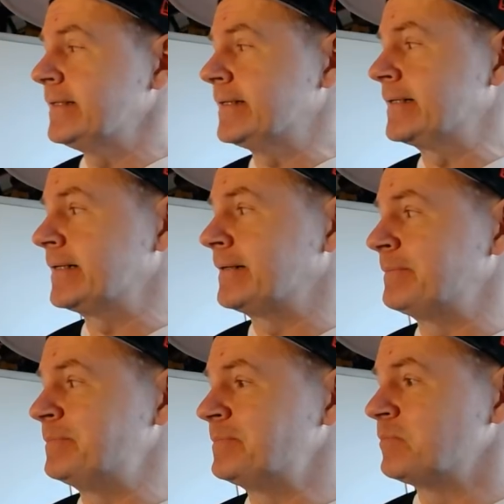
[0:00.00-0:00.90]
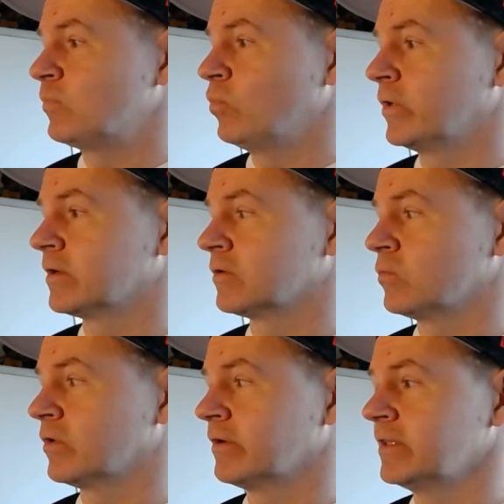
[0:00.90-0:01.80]
Um, We're
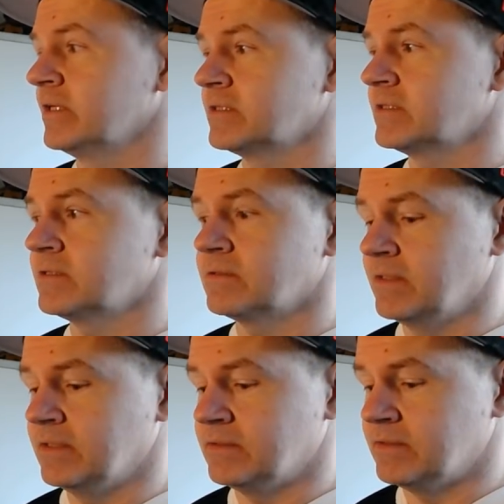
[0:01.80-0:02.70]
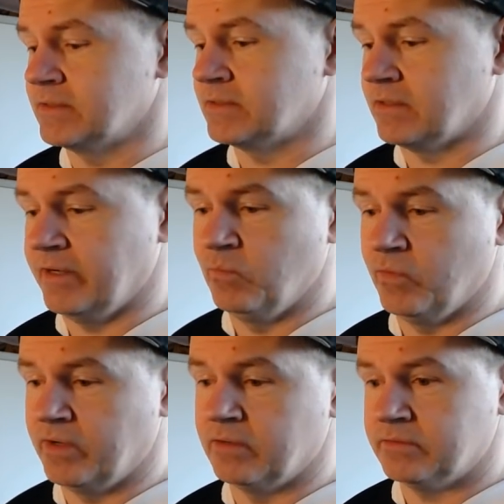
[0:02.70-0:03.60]
we're in this this this time
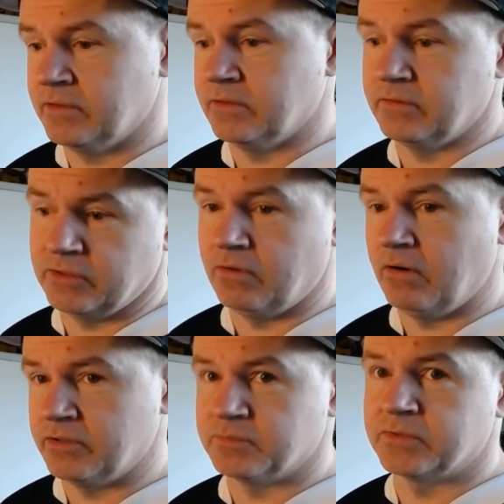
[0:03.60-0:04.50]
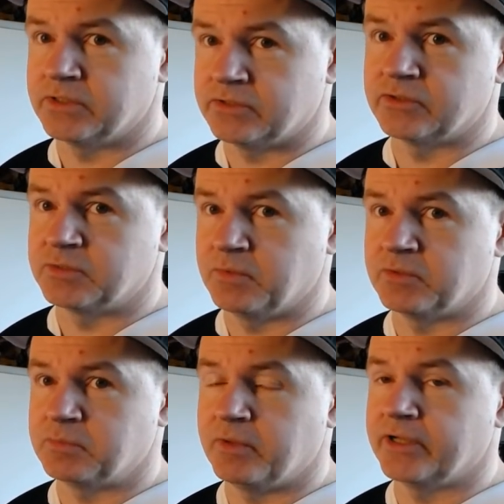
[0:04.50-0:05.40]
where there there are some concerns
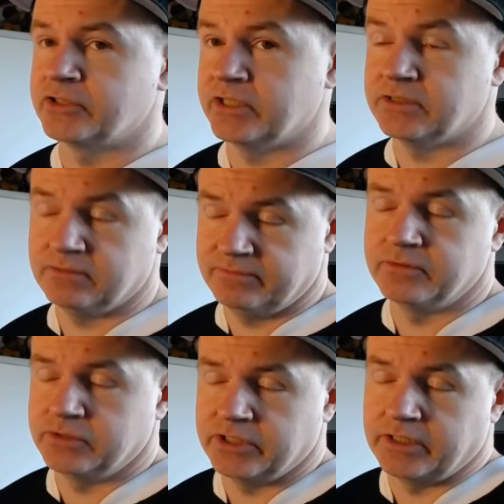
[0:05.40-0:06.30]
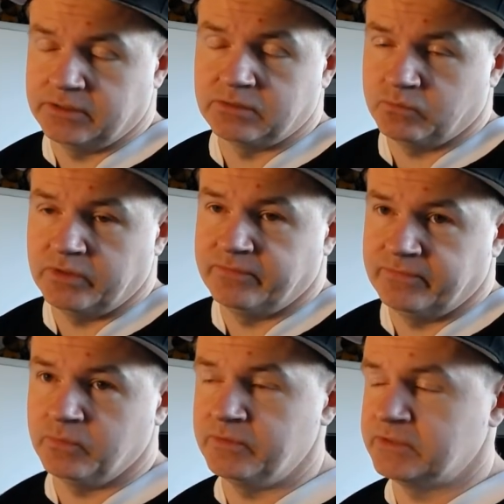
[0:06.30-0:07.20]
about supply chains and food chains, and
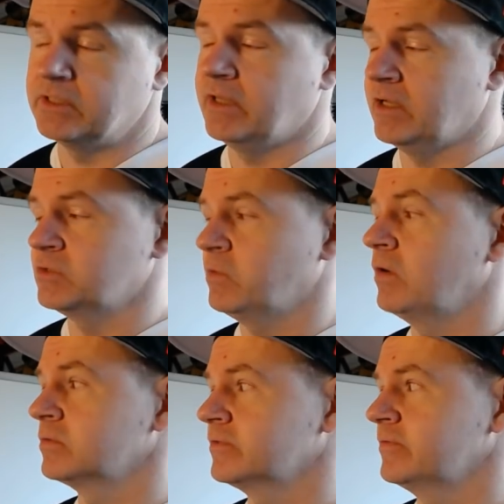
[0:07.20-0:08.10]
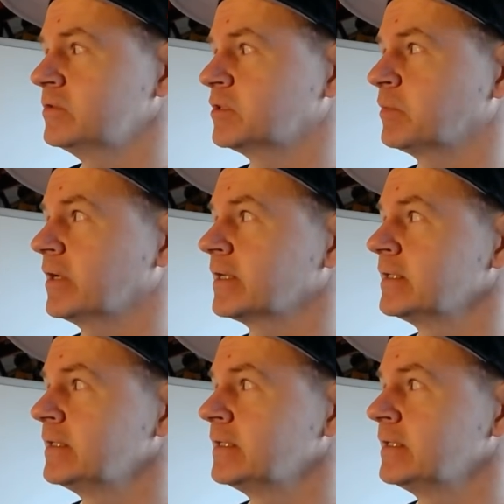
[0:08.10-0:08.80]
we've we've seen that as well with the food supply.